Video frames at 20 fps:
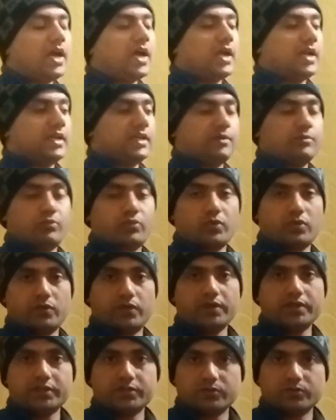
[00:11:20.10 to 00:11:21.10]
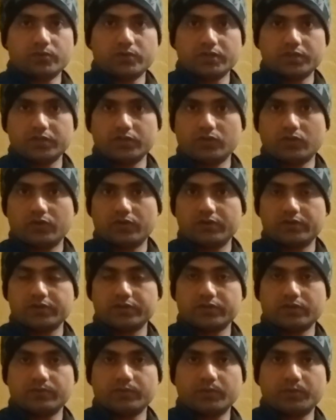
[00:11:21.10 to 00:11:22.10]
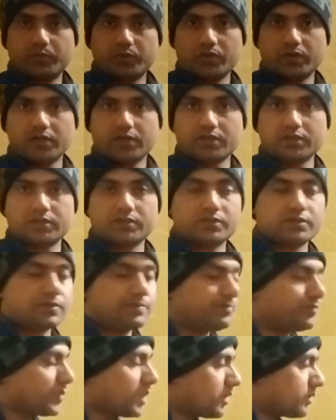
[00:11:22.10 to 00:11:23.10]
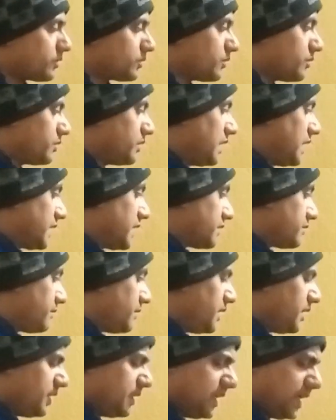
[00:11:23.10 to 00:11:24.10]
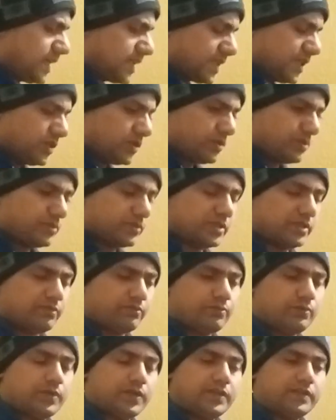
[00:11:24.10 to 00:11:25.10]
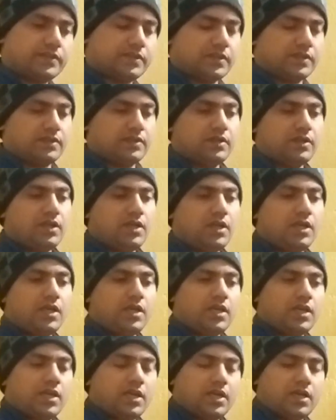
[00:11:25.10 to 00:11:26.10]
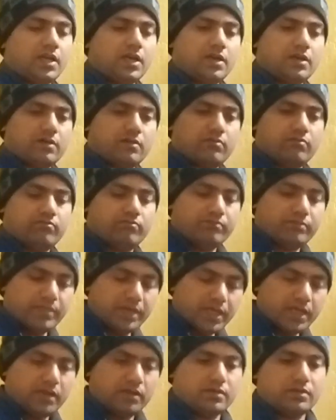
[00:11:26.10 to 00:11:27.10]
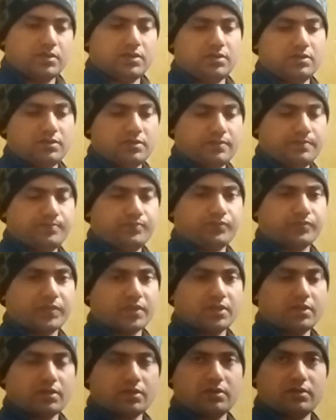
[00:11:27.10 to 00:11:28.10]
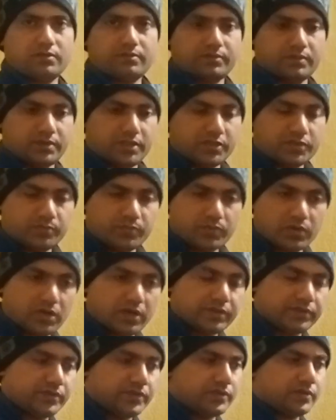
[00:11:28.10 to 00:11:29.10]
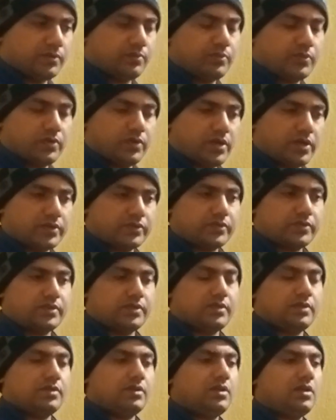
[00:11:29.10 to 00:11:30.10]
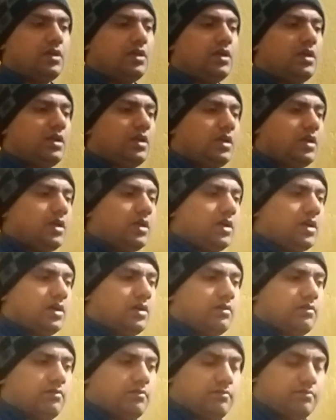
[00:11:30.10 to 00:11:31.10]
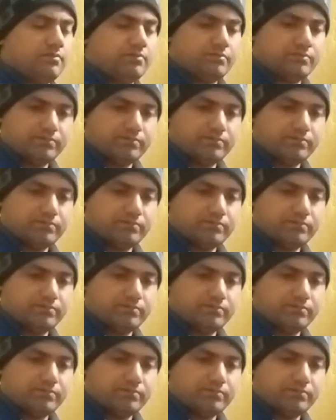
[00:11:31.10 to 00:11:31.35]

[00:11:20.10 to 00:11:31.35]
and employers were the owners of the products. So that's why that kind of separation made this process of production uh,